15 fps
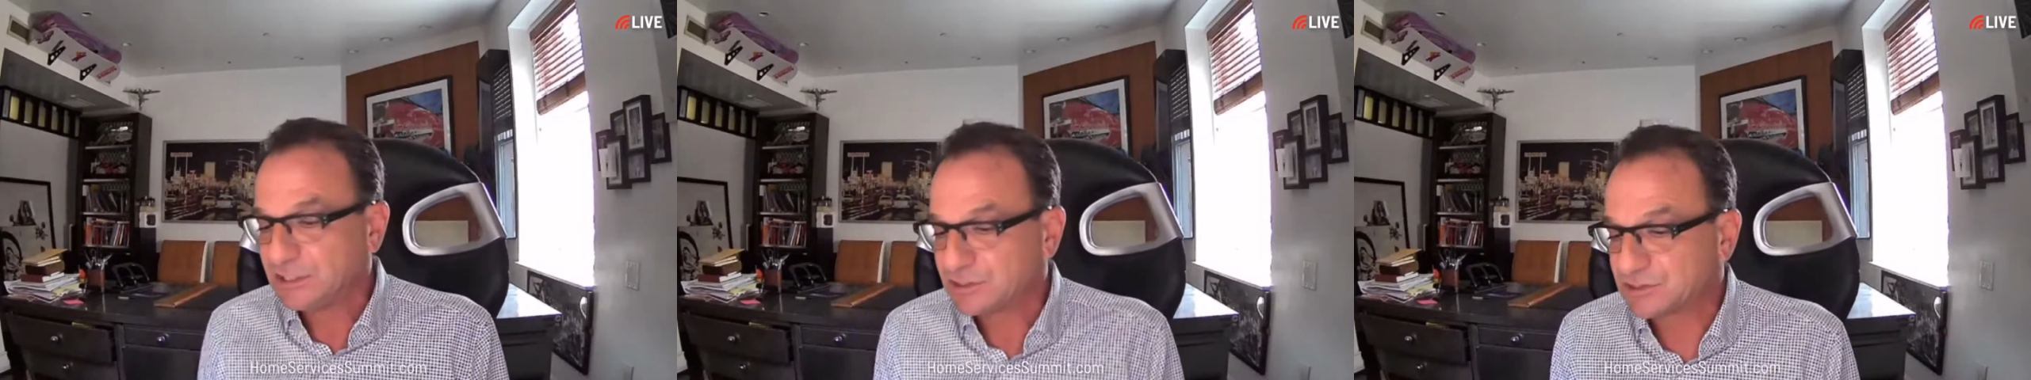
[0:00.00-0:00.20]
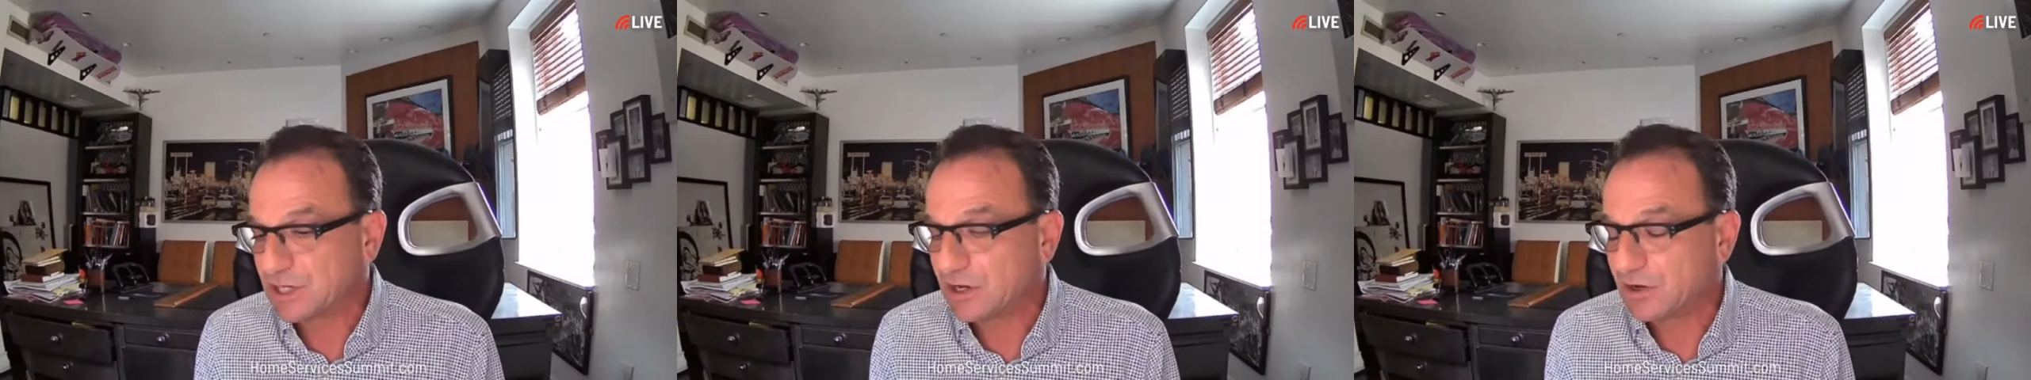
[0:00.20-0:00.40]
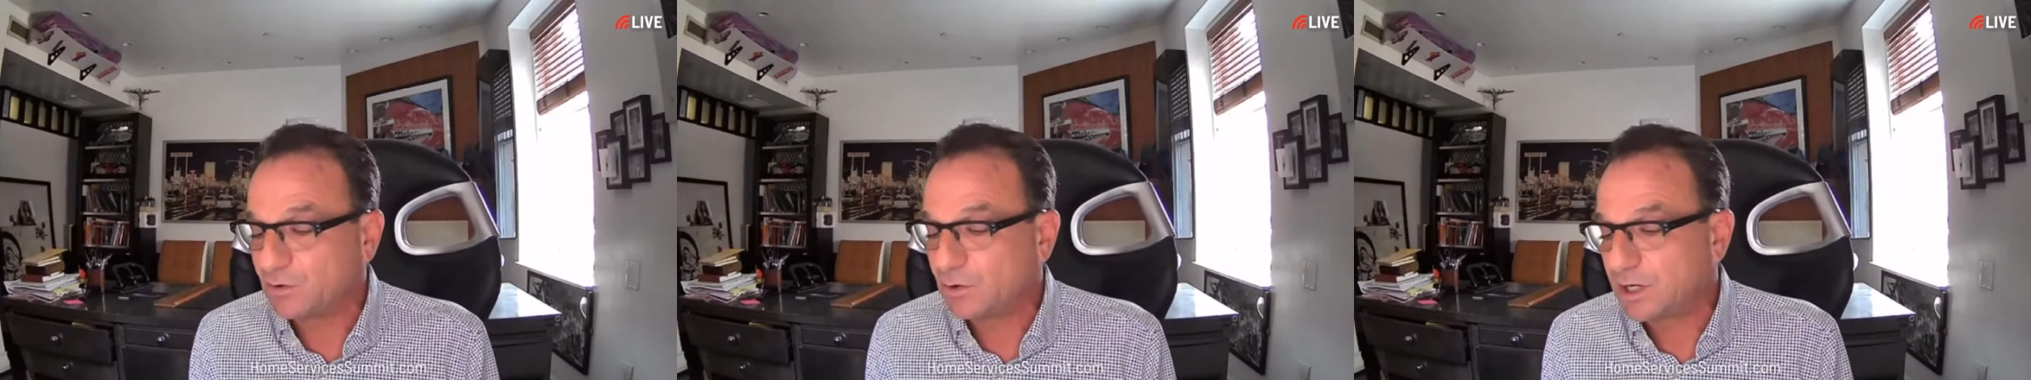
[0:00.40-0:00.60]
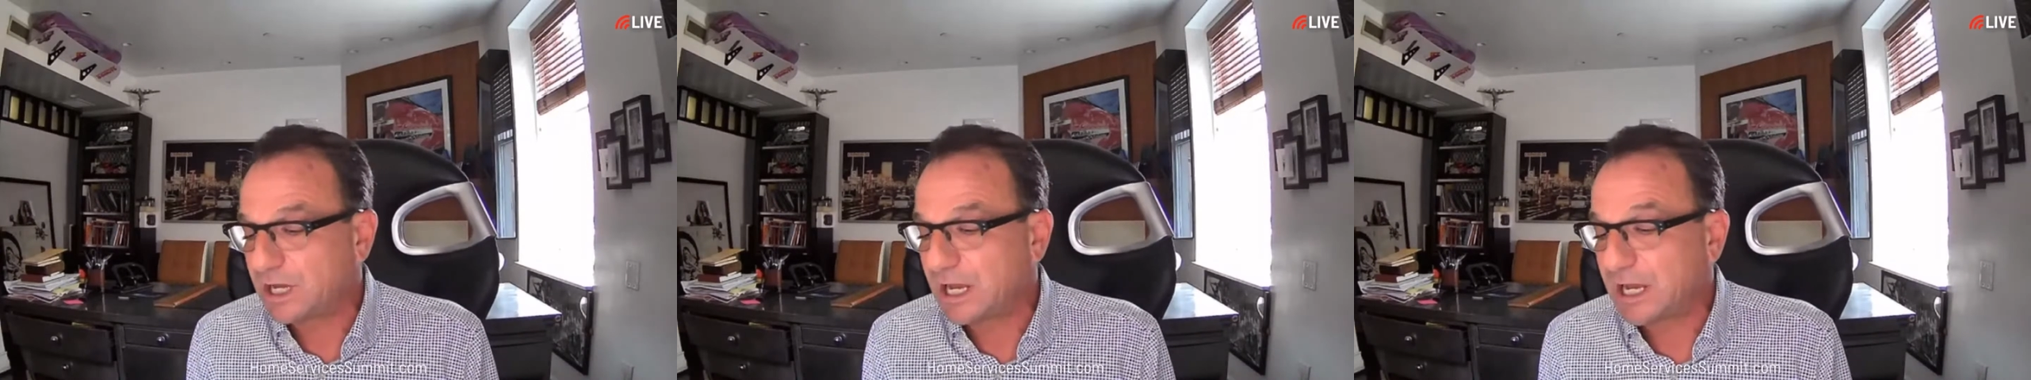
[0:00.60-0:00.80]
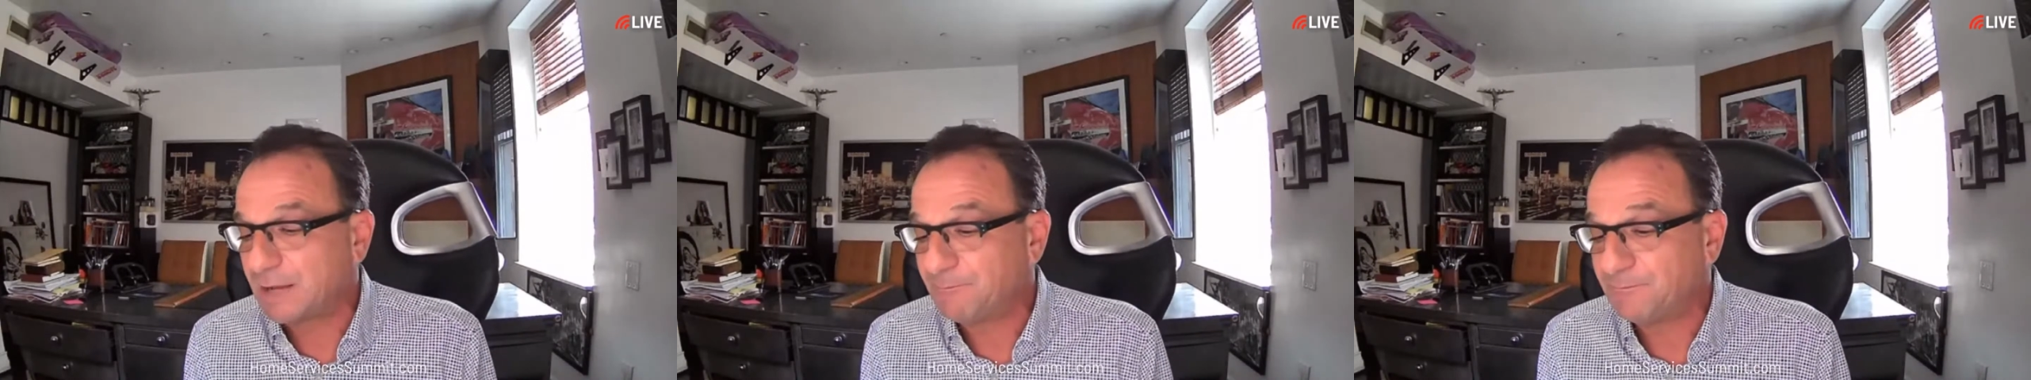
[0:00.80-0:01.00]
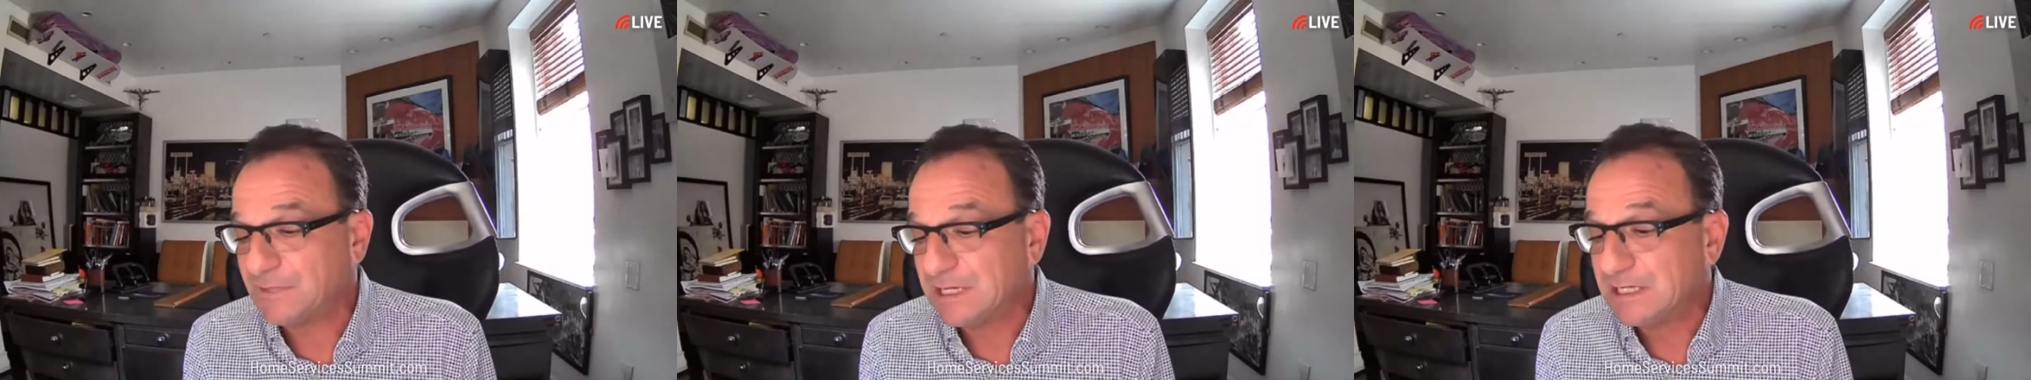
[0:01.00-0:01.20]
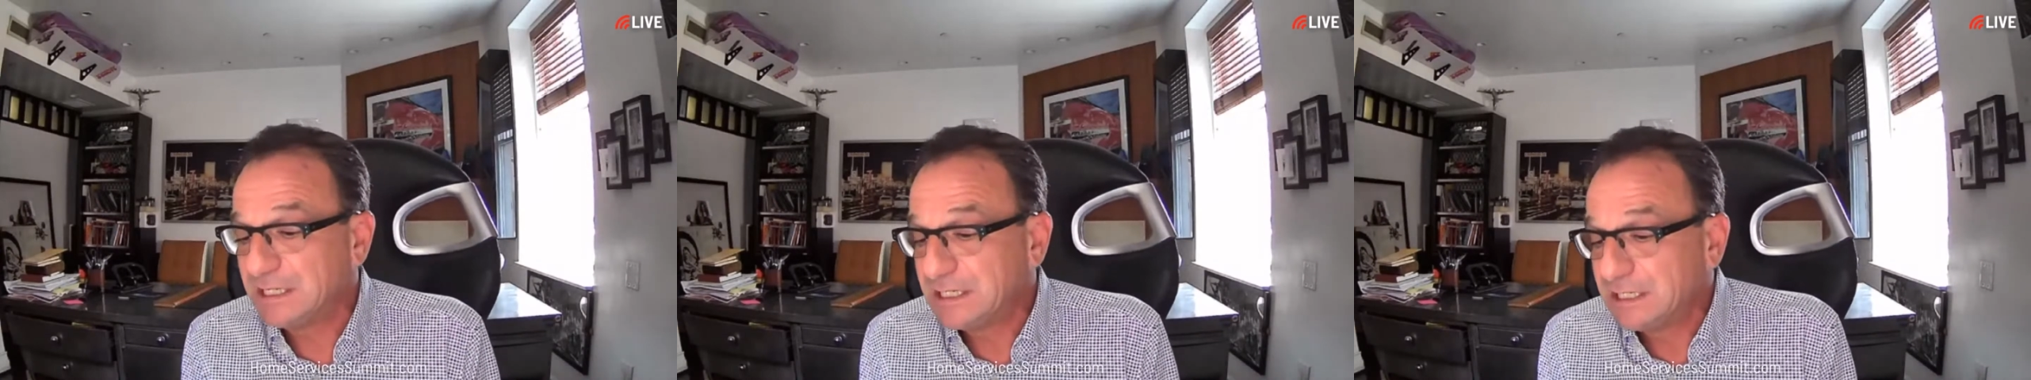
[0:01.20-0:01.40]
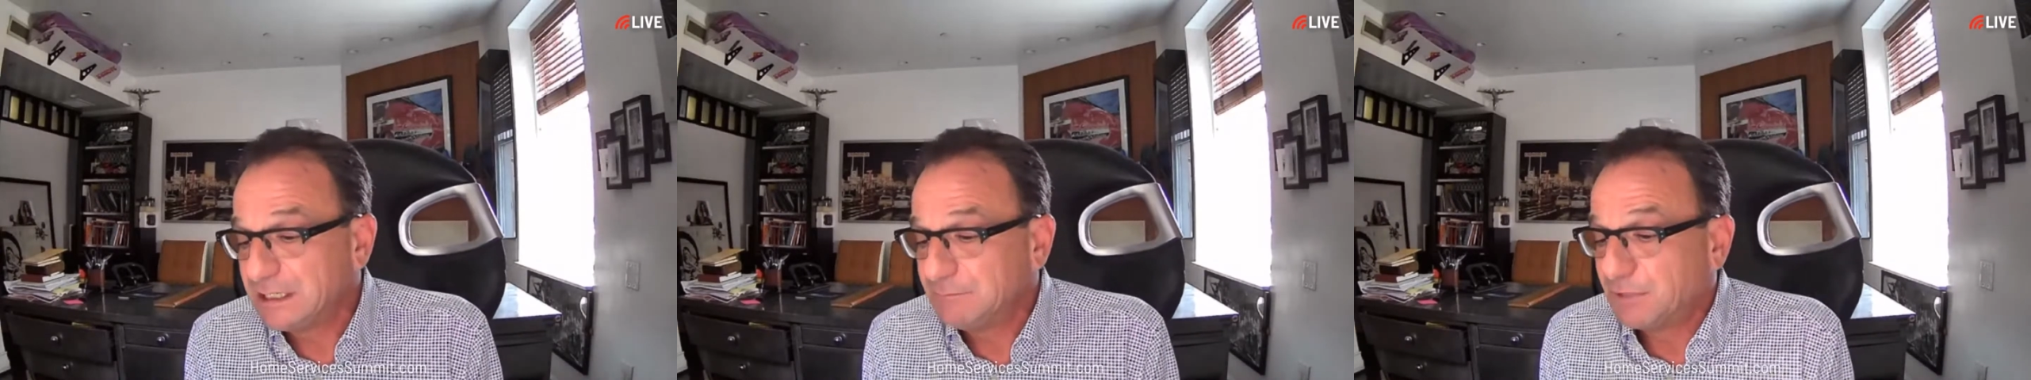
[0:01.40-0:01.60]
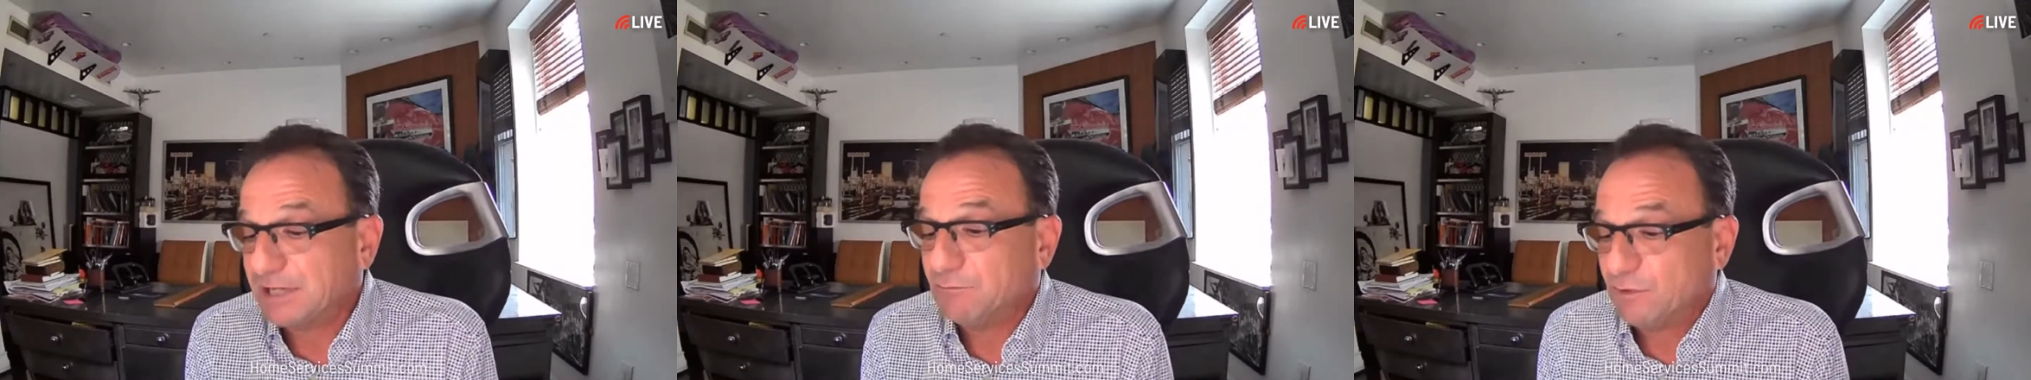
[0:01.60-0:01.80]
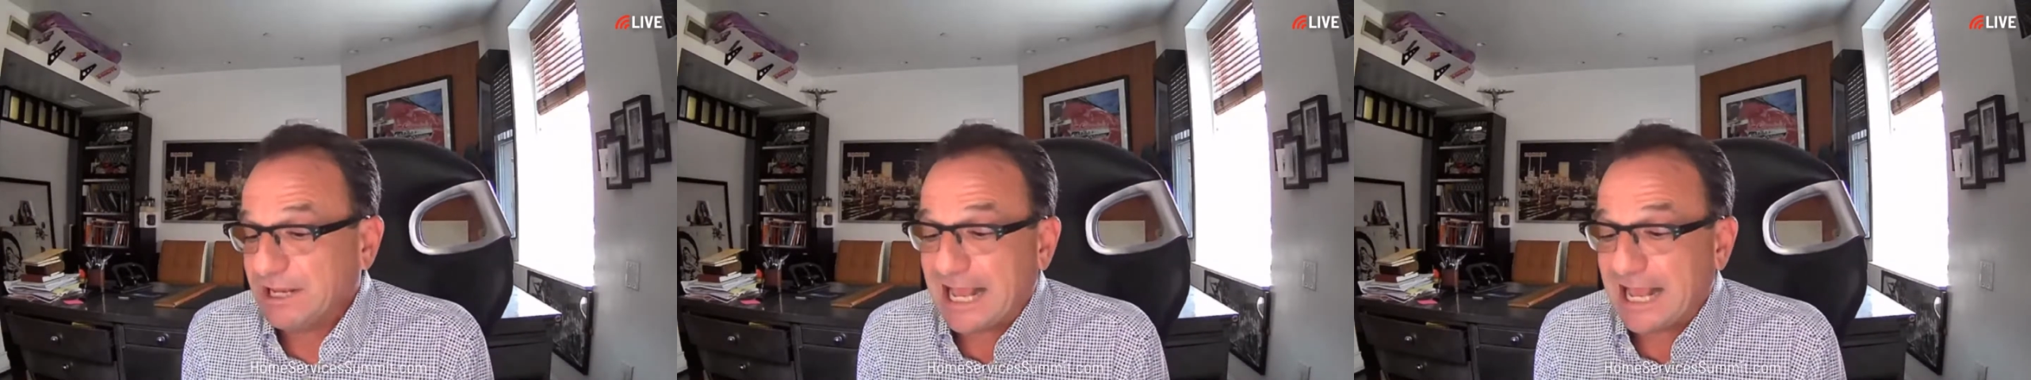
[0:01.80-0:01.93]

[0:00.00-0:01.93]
Mm-hmm. So, but